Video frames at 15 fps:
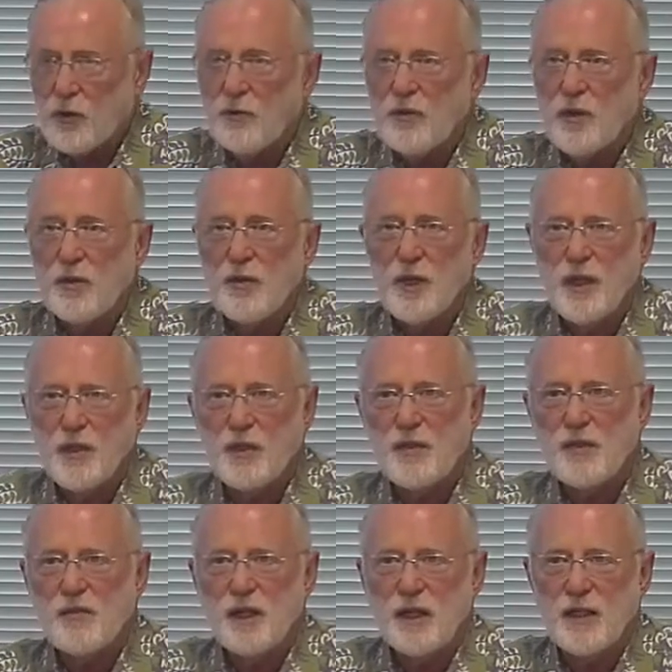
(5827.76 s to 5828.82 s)
a few
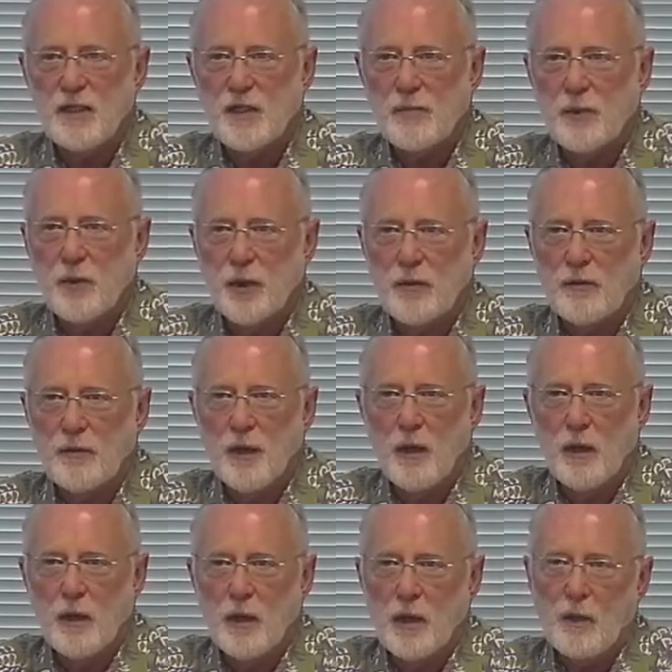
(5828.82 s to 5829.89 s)
years of getting support,
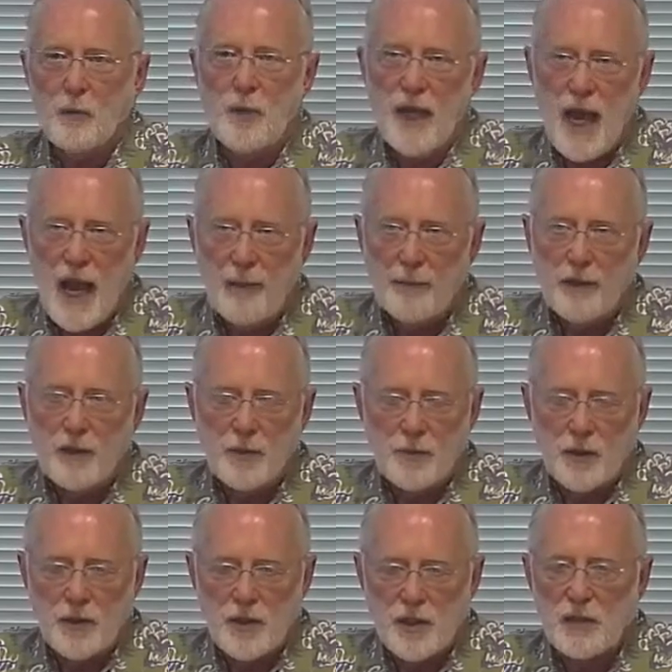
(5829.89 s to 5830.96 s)
and we happened to
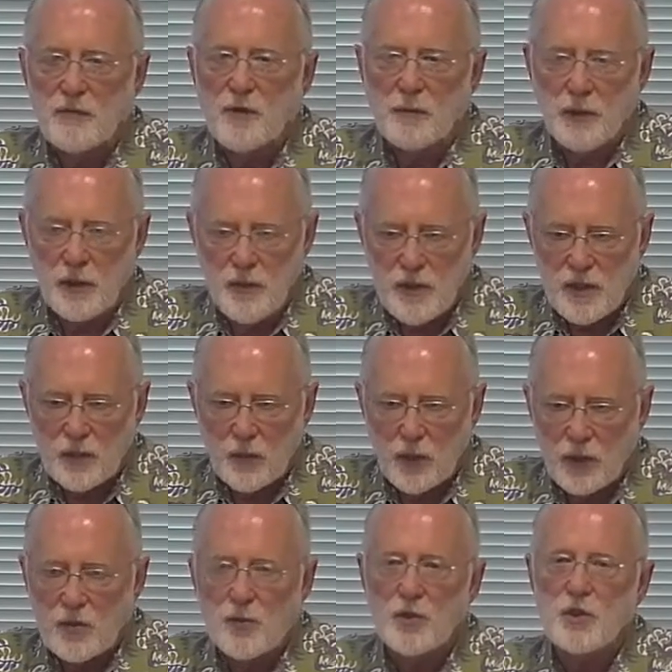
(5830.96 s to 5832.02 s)
purchase it from
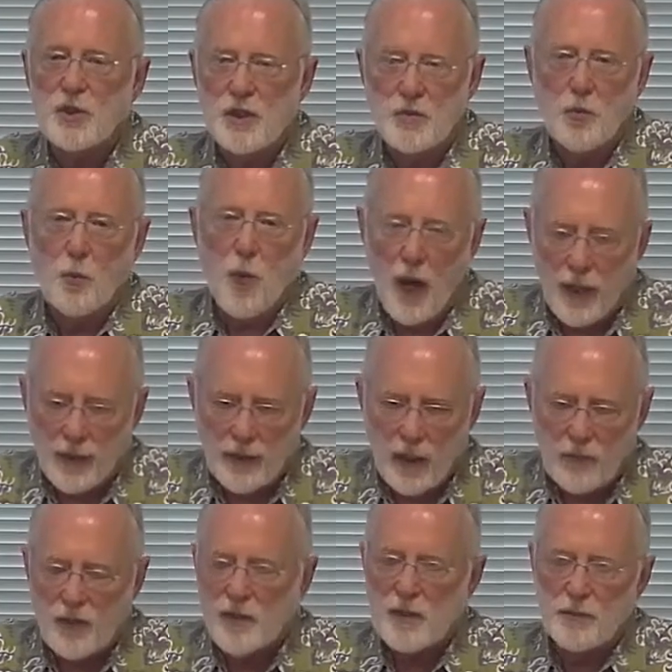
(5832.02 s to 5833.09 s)
LucidWorks, which is one
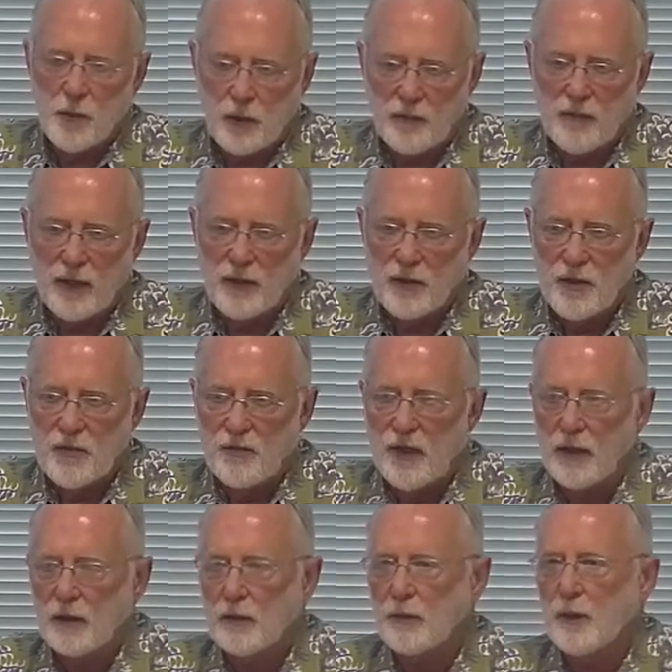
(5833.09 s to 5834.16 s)
of the support vendors
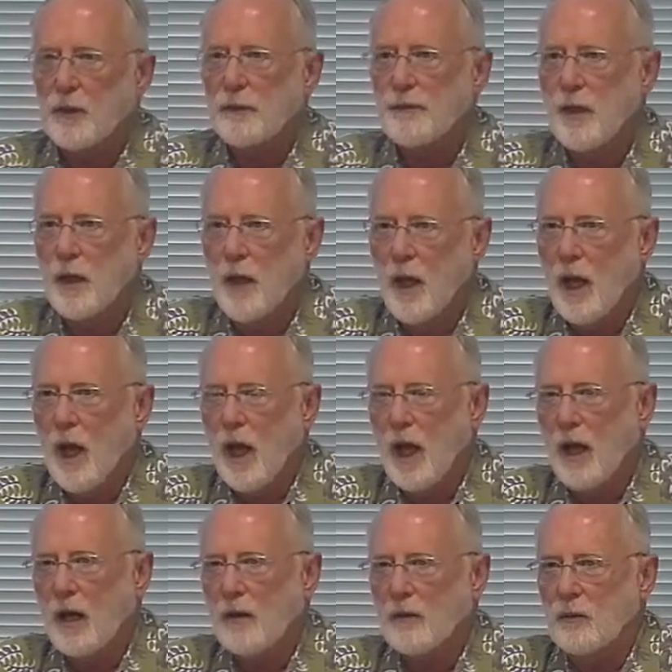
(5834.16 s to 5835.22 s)
available,
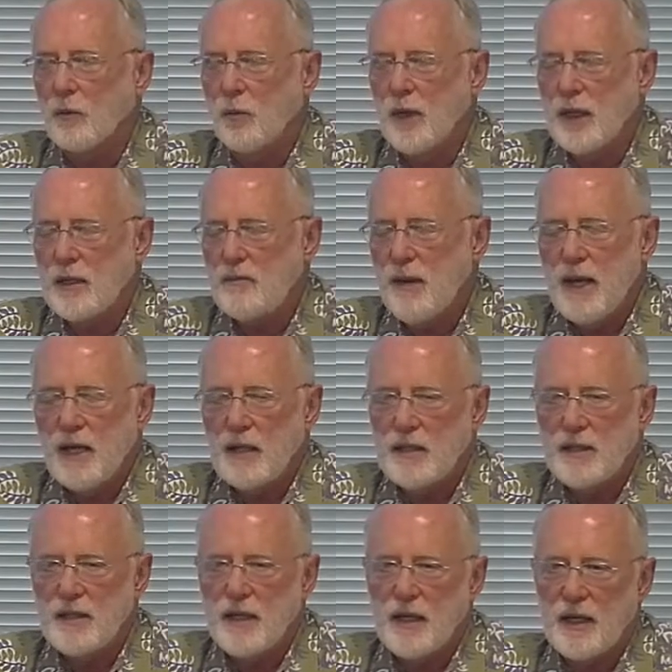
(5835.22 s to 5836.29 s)
we may
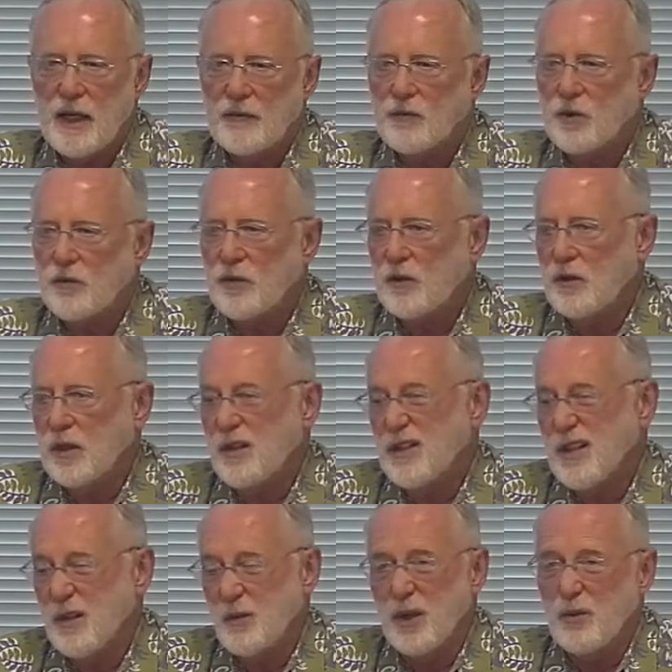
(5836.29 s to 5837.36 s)
decide after a few years
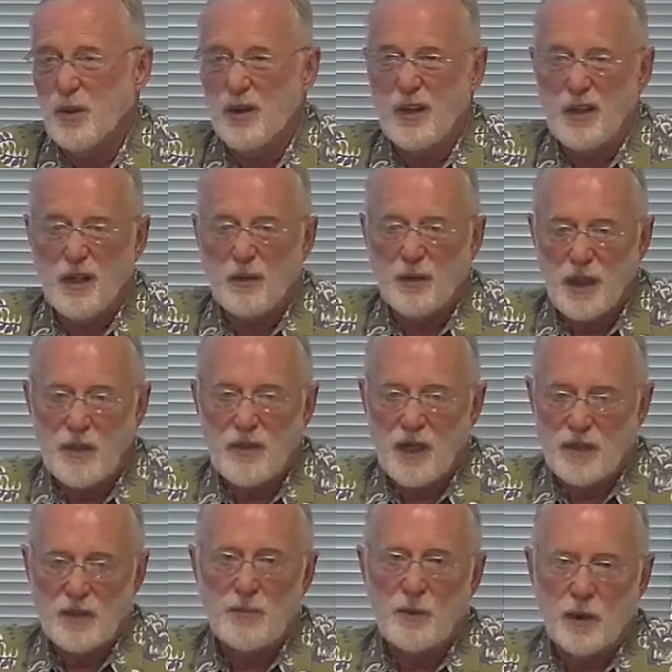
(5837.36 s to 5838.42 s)
that we really don't need
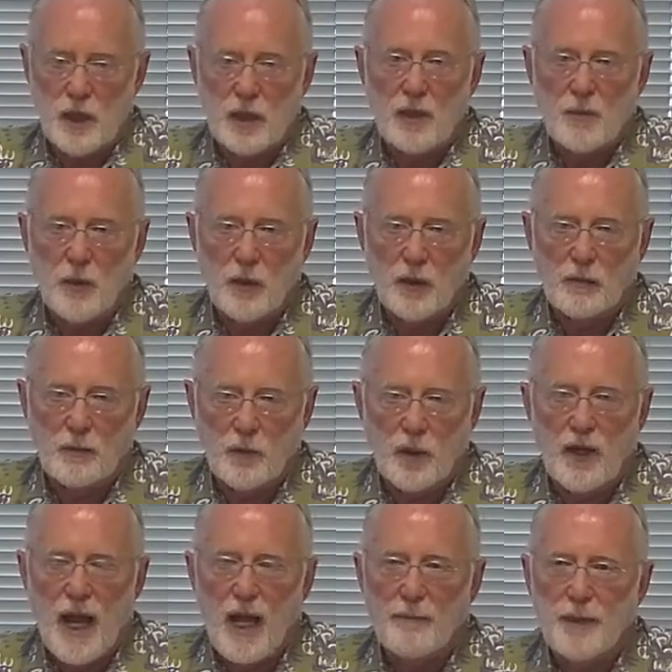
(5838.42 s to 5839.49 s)
that support anymore. We're
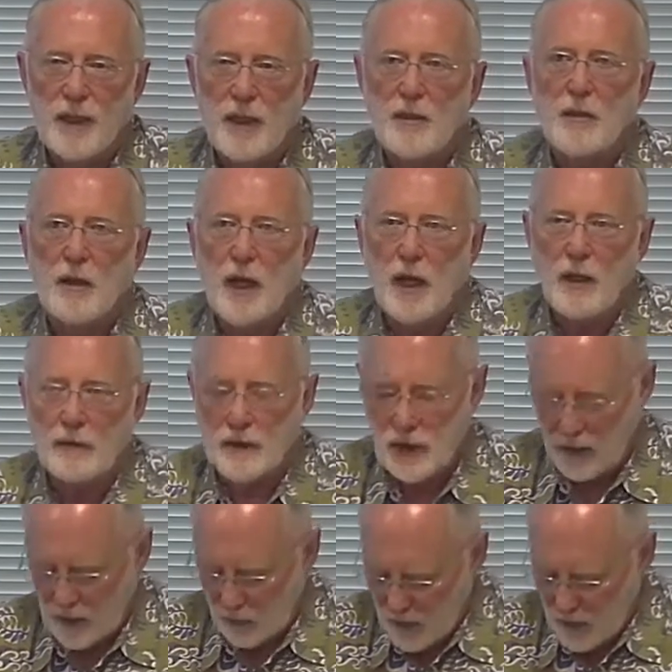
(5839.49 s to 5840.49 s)
happy dealing